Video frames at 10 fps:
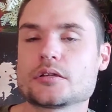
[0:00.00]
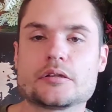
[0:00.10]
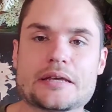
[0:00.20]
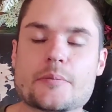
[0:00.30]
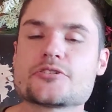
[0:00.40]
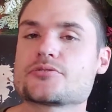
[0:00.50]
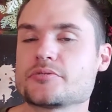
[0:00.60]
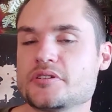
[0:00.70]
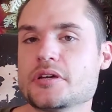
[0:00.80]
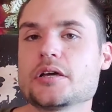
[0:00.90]
The damage is
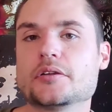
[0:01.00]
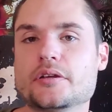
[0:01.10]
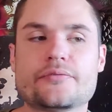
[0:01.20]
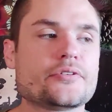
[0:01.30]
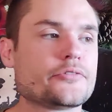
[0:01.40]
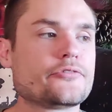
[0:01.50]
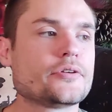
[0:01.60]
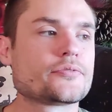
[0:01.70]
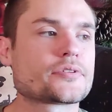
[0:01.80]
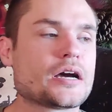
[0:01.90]
already done. If, if,
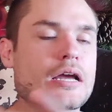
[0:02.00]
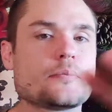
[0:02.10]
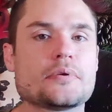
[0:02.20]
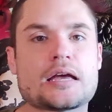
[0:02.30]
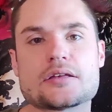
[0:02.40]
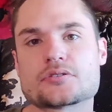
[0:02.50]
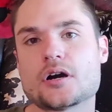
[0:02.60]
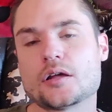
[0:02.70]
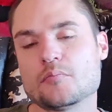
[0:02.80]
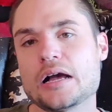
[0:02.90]
if time has
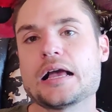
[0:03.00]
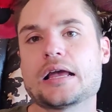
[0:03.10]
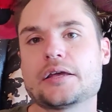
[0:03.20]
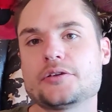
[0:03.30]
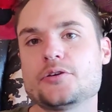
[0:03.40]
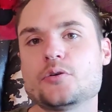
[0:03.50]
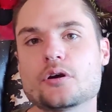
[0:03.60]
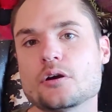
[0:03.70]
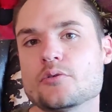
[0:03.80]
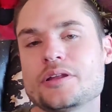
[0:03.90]
gone by, you
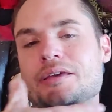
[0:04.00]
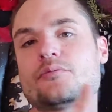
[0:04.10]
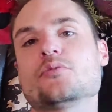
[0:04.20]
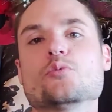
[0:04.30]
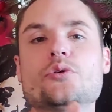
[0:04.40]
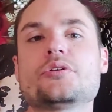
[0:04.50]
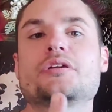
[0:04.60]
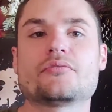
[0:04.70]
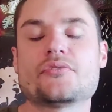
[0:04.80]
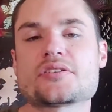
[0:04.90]
are really rooted
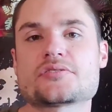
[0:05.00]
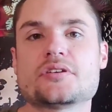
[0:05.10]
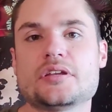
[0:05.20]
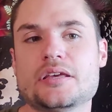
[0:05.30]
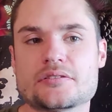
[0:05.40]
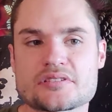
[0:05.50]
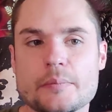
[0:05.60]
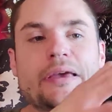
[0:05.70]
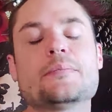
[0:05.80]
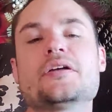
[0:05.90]
and invested in
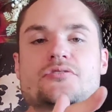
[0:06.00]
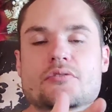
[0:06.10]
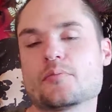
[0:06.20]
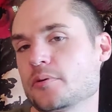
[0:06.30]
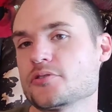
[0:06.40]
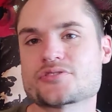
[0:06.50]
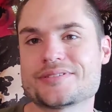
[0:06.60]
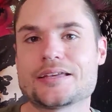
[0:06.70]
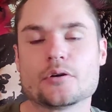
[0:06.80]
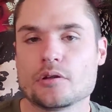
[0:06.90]
some image of a person
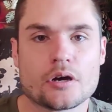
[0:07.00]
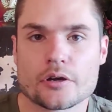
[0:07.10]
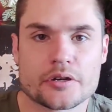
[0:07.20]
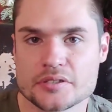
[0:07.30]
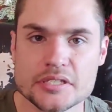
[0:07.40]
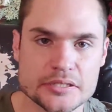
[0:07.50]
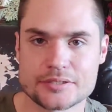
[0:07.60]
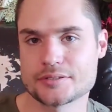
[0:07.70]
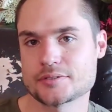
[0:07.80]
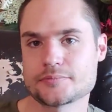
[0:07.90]
that no longer
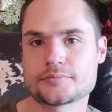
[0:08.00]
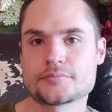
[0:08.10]
exists.